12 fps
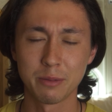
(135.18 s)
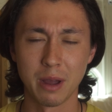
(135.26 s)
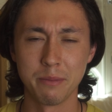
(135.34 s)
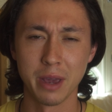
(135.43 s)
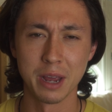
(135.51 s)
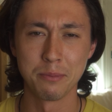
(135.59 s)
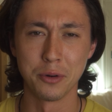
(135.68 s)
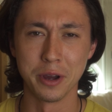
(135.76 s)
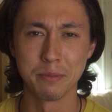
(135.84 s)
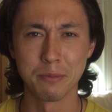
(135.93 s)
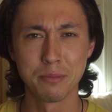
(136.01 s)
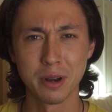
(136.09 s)
that's my main
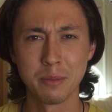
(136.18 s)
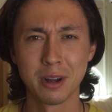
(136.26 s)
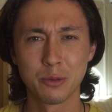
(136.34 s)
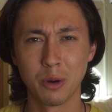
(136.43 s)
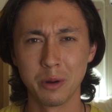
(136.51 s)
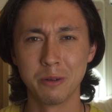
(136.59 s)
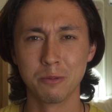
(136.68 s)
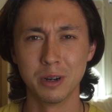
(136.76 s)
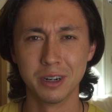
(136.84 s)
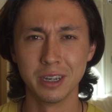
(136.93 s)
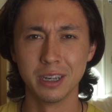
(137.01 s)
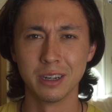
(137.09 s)
point, but pretty much what we
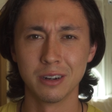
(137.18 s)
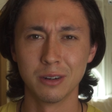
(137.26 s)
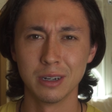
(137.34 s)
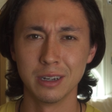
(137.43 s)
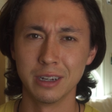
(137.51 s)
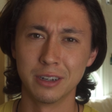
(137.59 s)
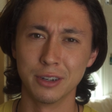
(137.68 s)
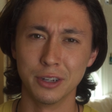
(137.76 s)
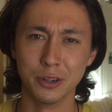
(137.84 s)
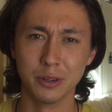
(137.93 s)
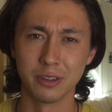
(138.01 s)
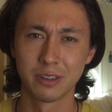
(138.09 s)
really need to
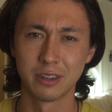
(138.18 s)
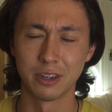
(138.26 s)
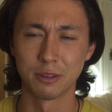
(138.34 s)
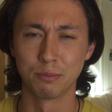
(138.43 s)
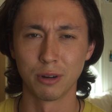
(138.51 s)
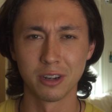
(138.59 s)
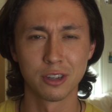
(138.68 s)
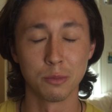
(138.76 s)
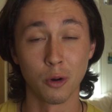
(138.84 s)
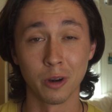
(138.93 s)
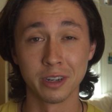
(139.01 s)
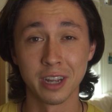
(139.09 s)
do is just bring some
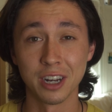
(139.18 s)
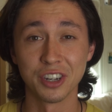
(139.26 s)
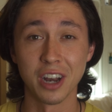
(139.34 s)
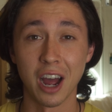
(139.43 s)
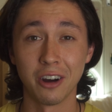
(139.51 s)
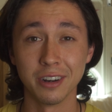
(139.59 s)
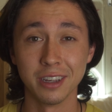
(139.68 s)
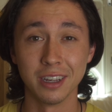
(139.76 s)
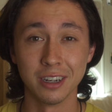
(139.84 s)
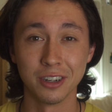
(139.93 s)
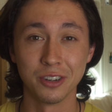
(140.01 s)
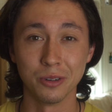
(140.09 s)
more intentionality
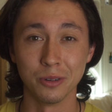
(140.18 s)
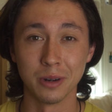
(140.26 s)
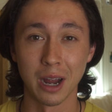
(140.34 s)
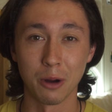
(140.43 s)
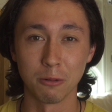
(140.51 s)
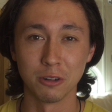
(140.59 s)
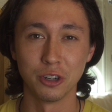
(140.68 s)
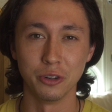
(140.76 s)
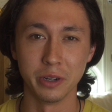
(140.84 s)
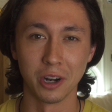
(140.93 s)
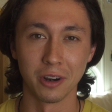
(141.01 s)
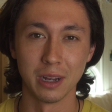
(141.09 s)
into how we're
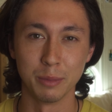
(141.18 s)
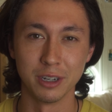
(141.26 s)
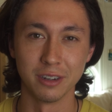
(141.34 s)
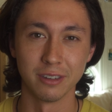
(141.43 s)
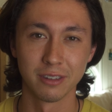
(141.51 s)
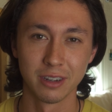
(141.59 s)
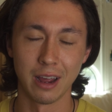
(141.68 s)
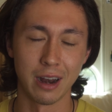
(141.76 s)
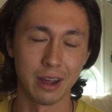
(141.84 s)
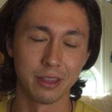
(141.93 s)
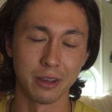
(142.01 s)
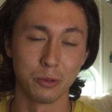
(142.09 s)
shooting our images. And
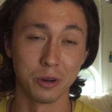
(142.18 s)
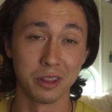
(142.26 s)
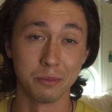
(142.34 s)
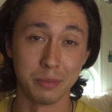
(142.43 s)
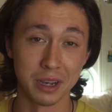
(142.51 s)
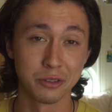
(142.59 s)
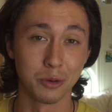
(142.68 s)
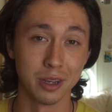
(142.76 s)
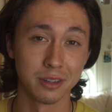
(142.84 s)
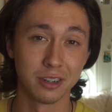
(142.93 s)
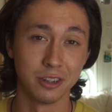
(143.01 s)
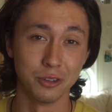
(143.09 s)
I think one of the best
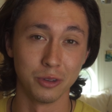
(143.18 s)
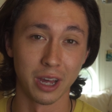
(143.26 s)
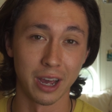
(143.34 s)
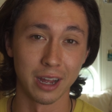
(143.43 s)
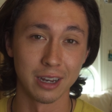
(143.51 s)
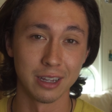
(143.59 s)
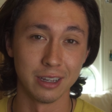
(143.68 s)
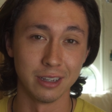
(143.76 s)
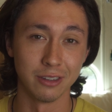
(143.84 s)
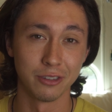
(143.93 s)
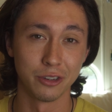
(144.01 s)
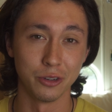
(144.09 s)
ways to do that
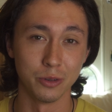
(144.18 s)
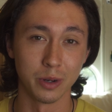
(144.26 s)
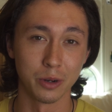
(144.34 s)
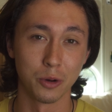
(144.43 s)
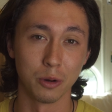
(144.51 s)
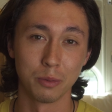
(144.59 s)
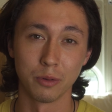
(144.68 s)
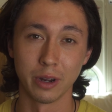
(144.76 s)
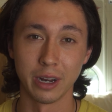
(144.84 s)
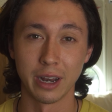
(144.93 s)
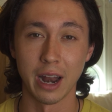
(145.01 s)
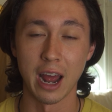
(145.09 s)
is to
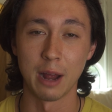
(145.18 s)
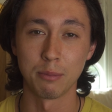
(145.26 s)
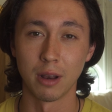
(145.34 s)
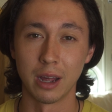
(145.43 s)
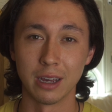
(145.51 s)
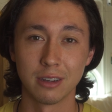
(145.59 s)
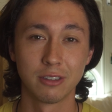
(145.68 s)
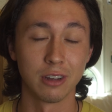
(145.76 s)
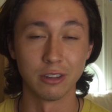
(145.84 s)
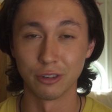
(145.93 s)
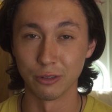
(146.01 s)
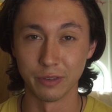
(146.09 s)
incorporate an app like
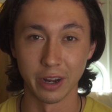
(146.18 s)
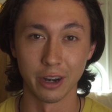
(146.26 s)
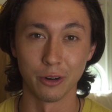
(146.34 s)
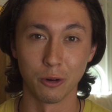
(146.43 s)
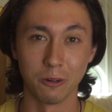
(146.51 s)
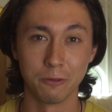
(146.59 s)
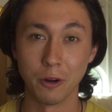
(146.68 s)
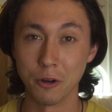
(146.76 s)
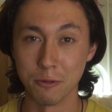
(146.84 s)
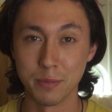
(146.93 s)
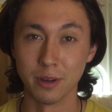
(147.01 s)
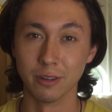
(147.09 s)
Sun Surveyor or
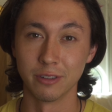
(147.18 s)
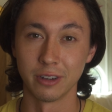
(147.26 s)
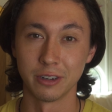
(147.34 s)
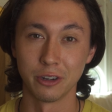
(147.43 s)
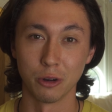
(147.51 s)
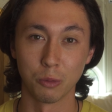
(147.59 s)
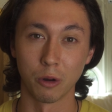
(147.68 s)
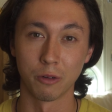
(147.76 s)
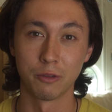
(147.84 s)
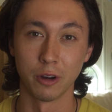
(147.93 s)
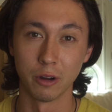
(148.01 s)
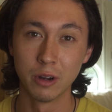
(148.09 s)
Photo Pills into your
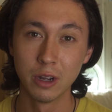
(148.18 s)
workflow.